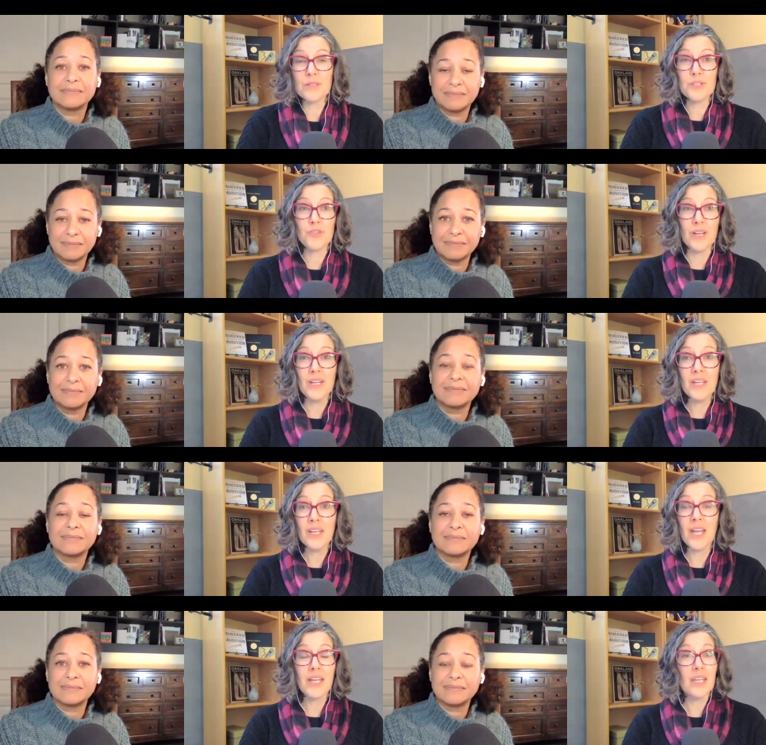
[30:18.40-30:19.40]
Speaker 1: in
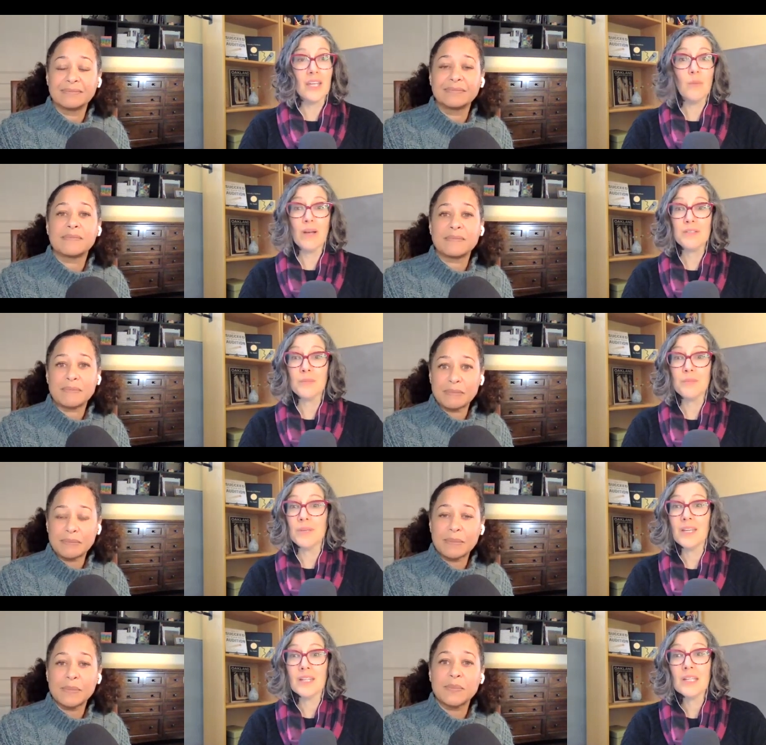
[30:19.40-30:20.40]
training and he wound up
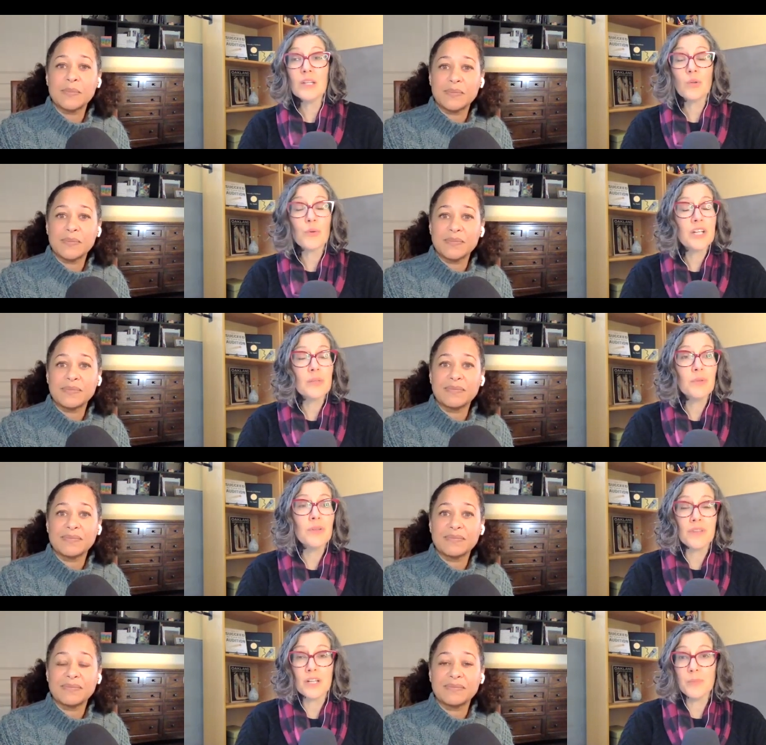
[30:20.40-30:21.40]
being an
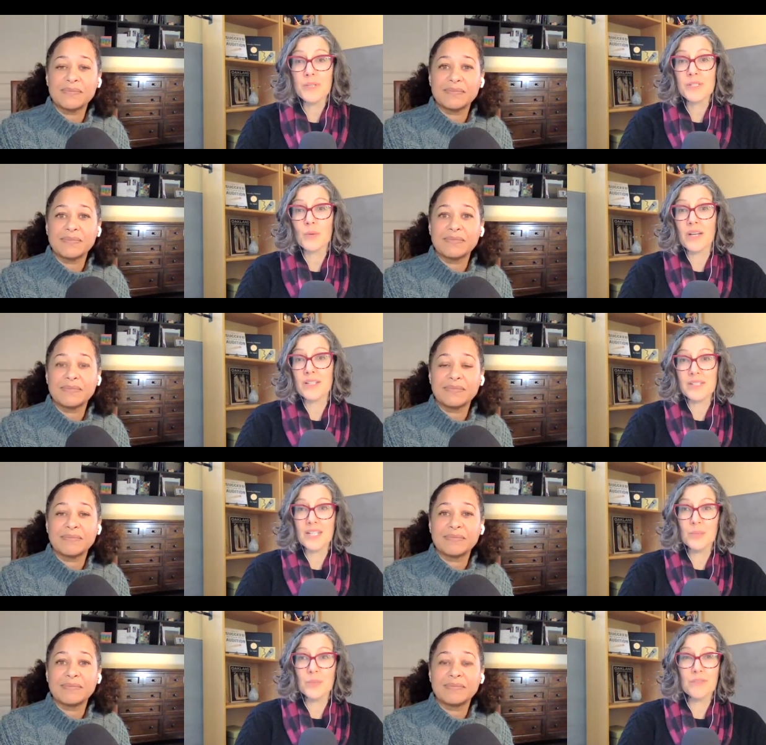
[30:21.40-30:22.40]
incredible therapist who I
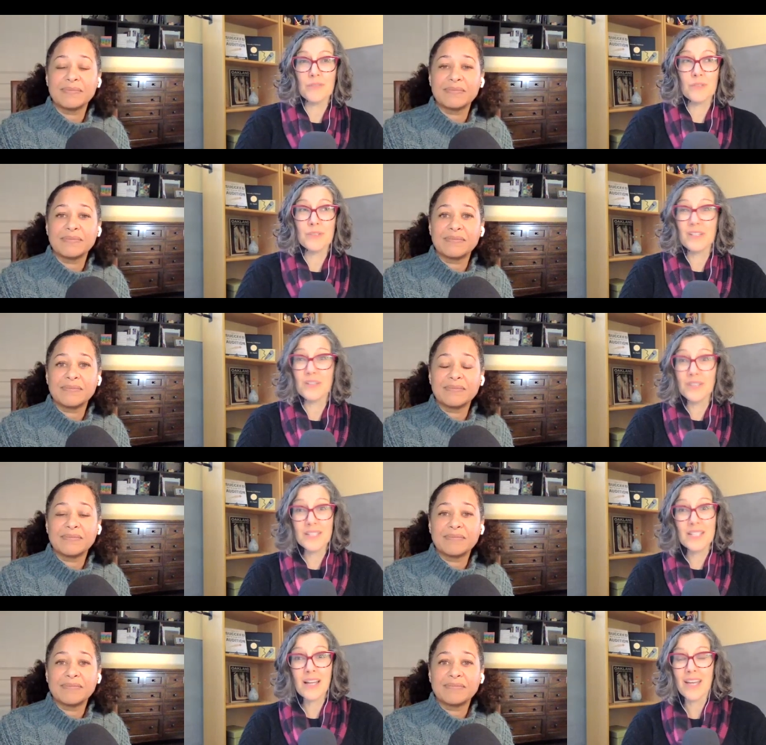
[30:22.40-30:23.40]
stayed with for nearly
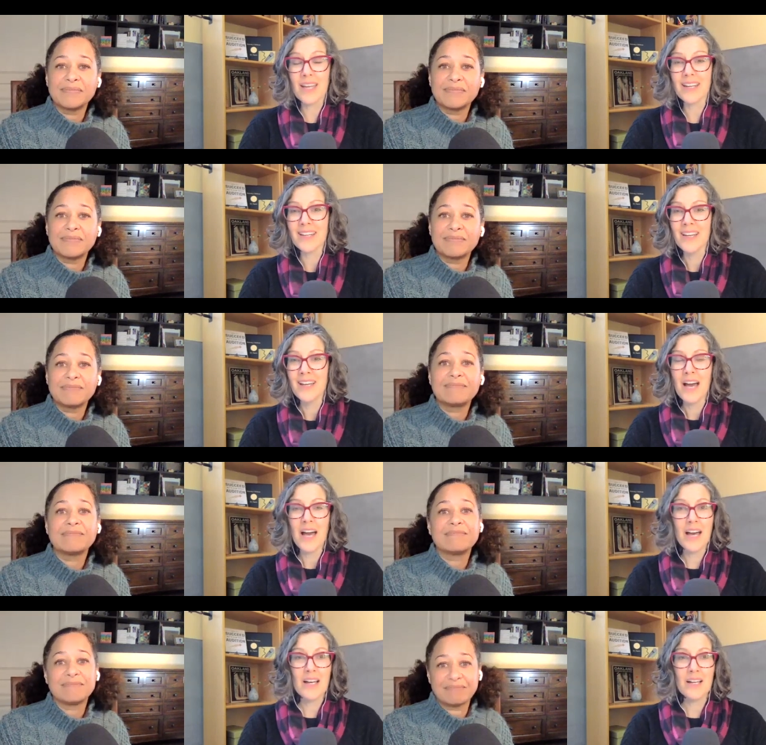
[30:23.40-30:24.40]
a decade.
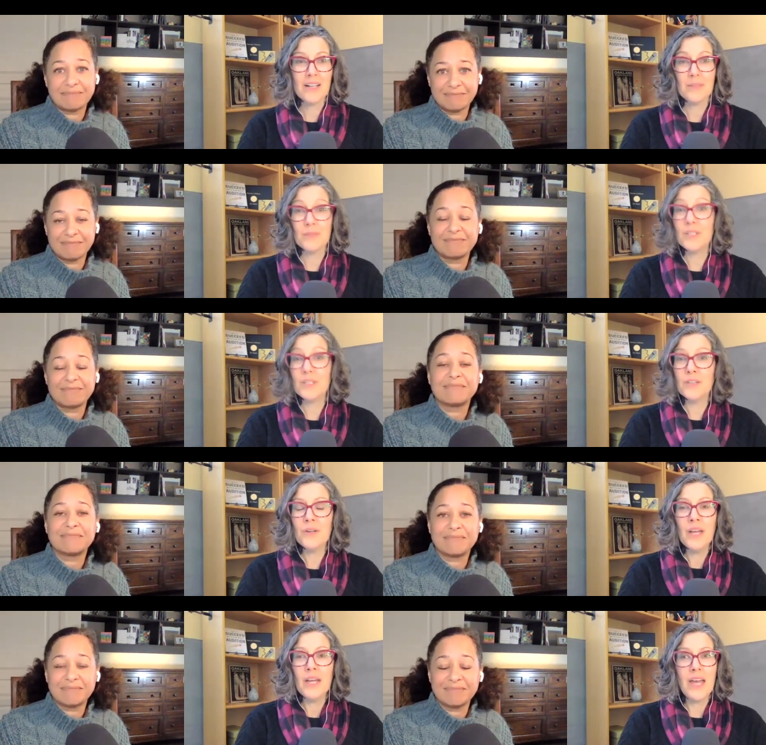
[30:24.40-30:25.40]
Uh, you
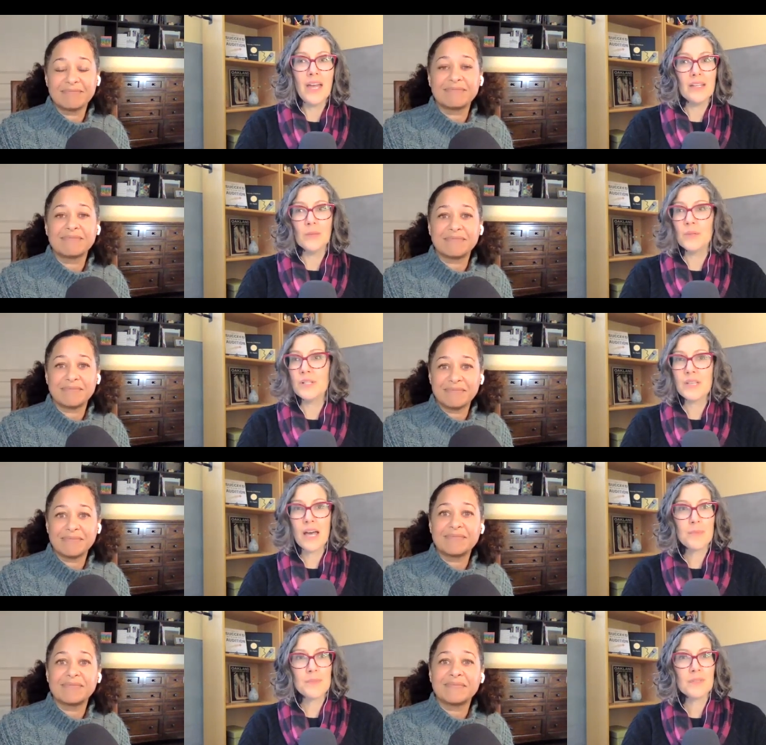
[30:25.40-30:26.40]
know, and it was
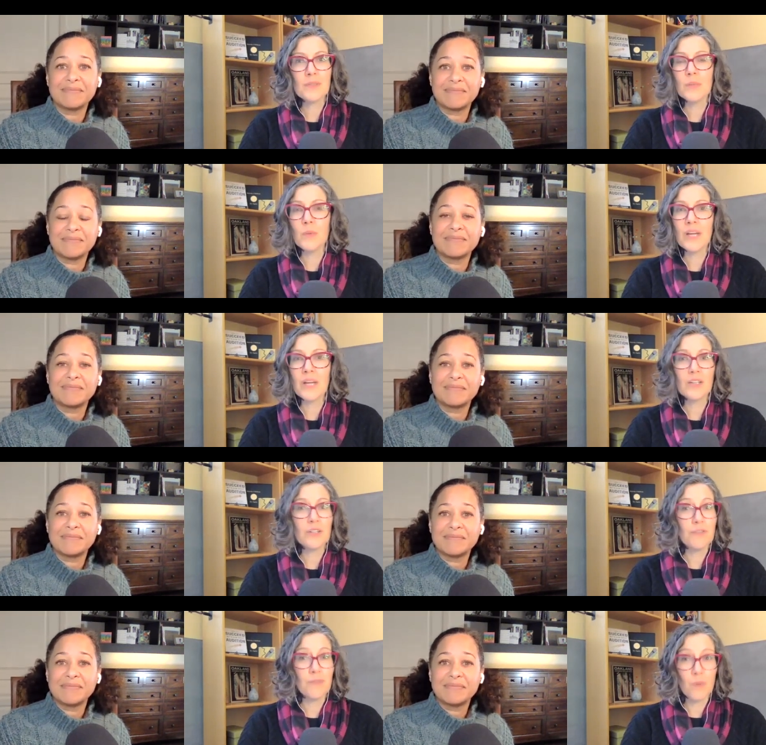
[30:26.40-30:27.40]
absolutely what I could
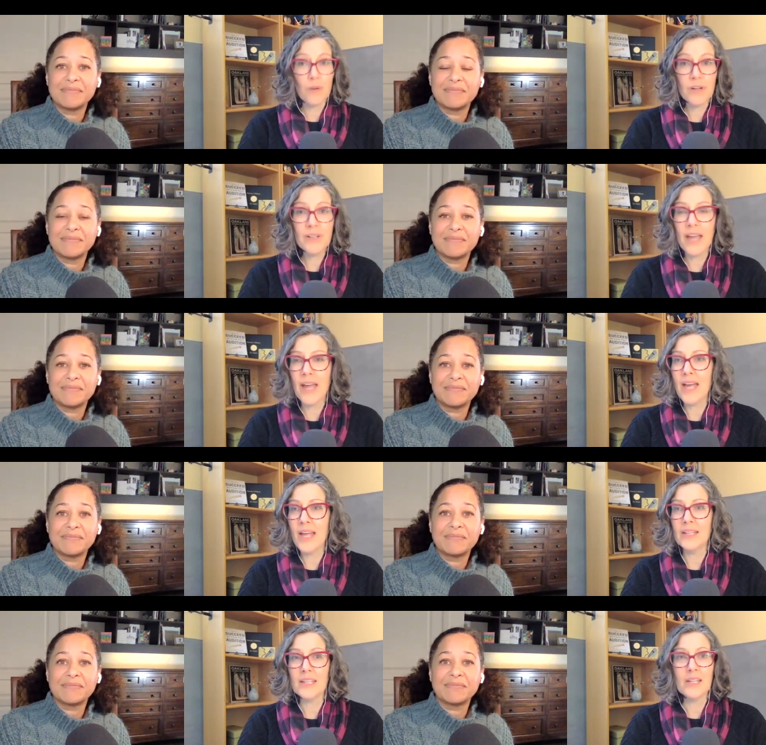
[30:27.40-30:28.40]
afford
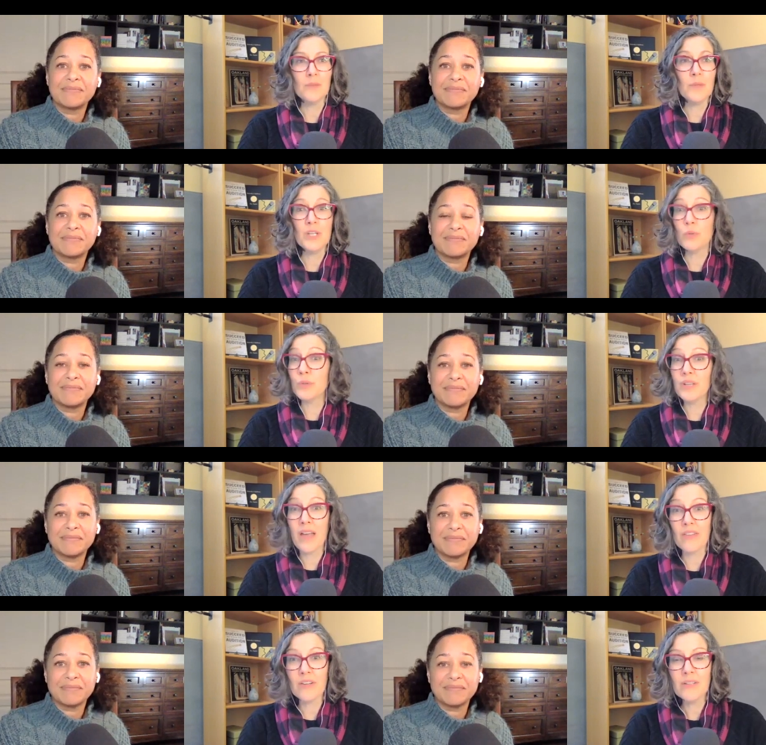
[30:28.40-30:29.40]
and it we grew
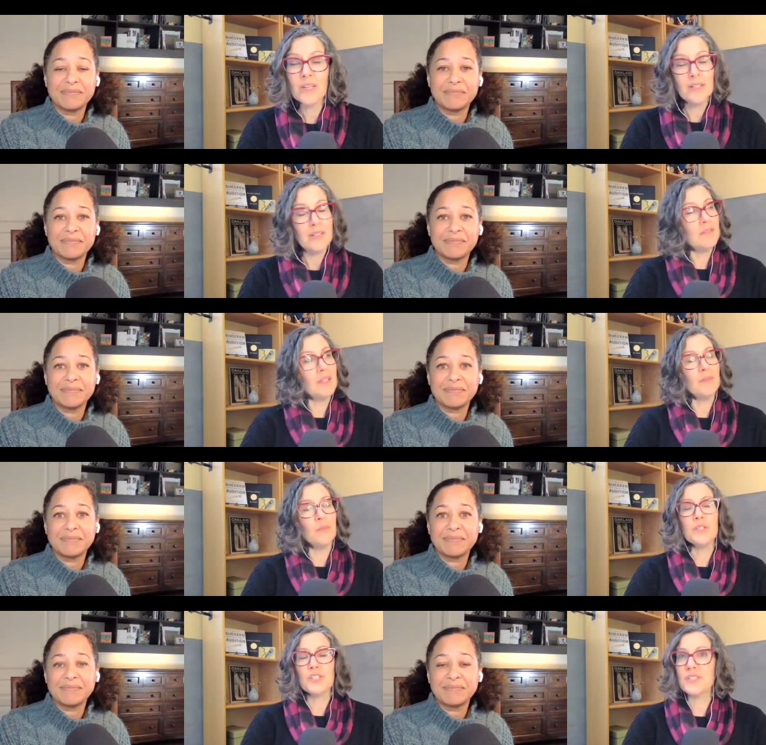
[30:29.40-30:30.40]
together. It,
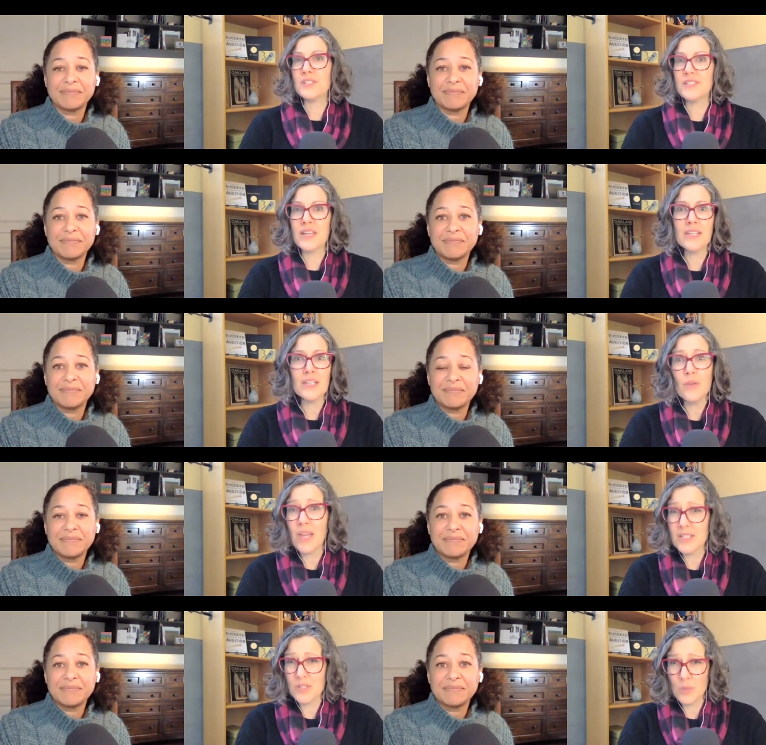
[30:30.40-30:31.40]
which isn't to say that you
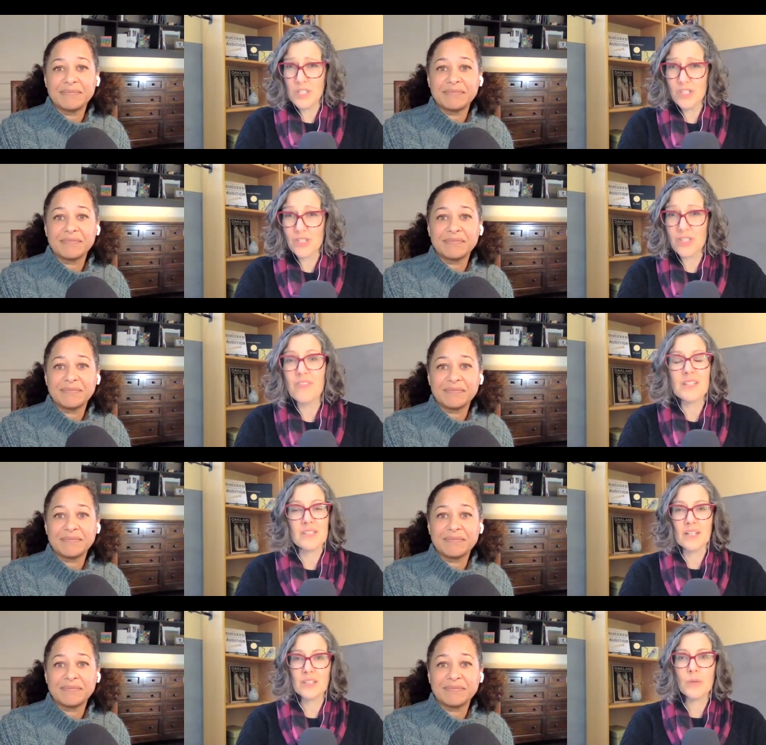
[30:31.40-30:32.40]
can't switch if
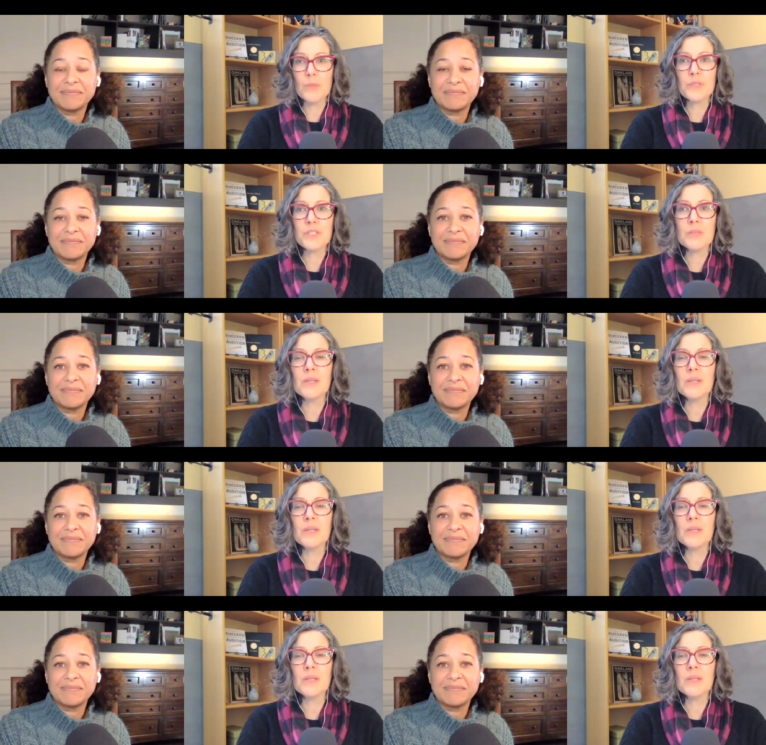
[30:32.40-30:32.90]
that's not the right person,